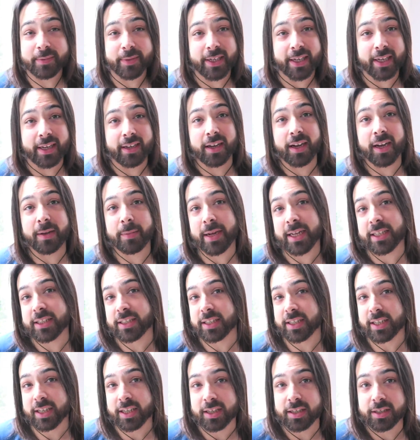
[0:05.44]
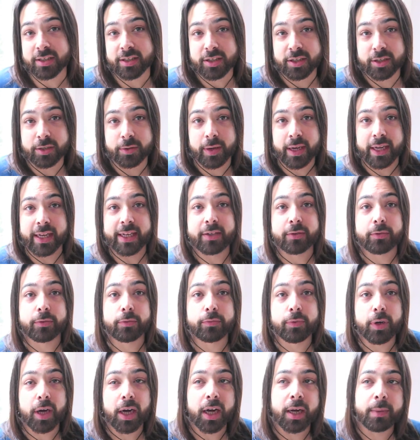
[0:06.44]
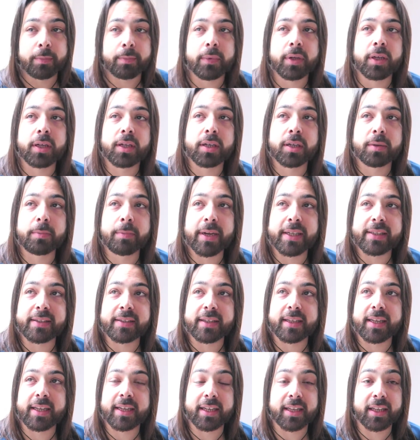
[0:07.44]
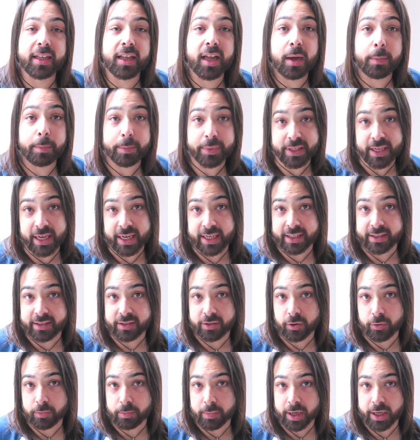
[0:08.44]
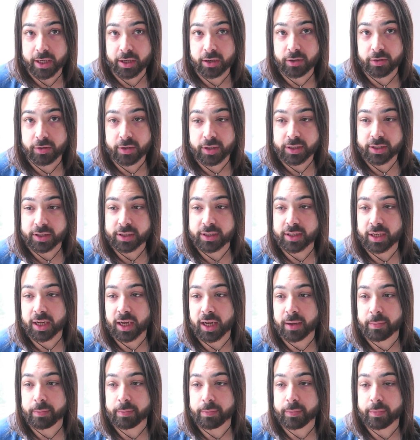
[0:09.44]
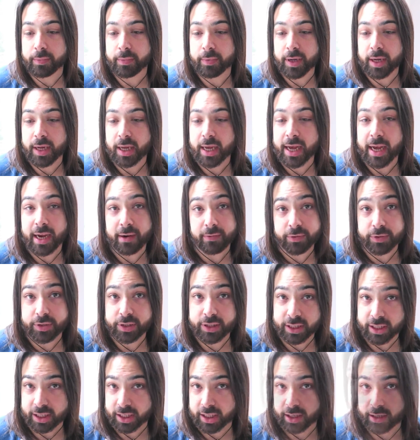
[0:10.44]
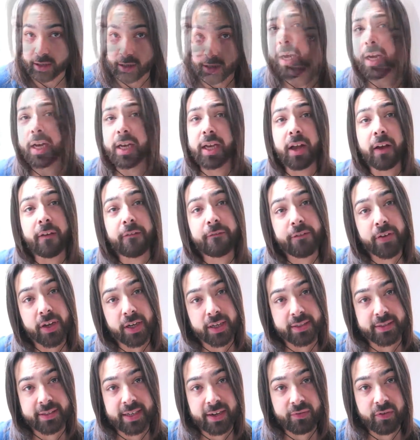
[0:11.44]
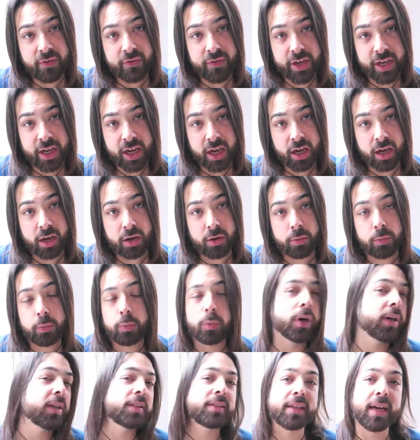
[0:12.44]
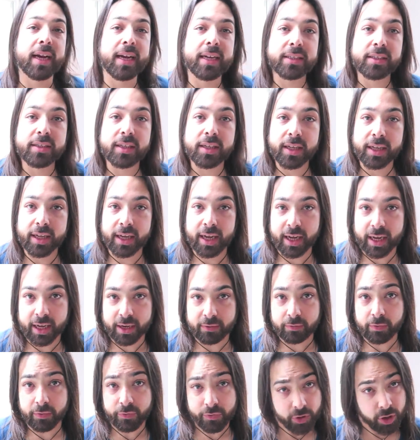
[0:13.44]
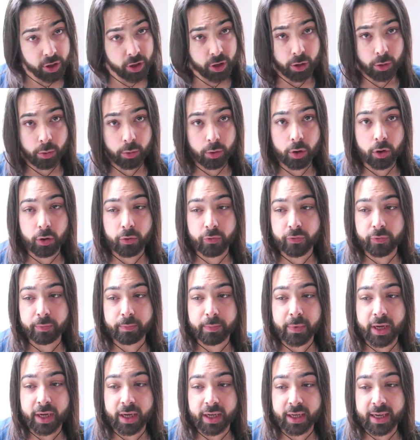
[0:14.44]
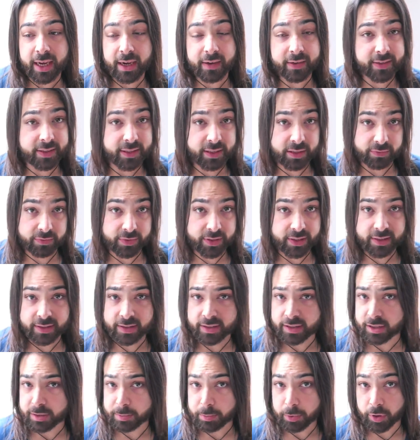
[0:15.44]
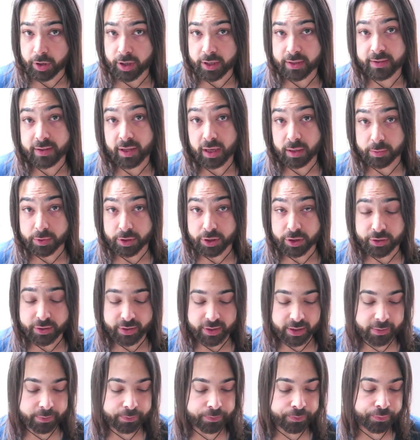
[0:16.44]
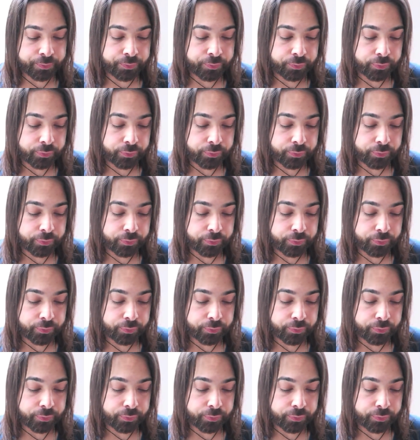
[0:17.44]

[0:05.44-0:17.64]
week I'm actually going to do a little, basically a little update on my current hair routine. My first ever video was actually a review of my Kerastase resistance products that I was using.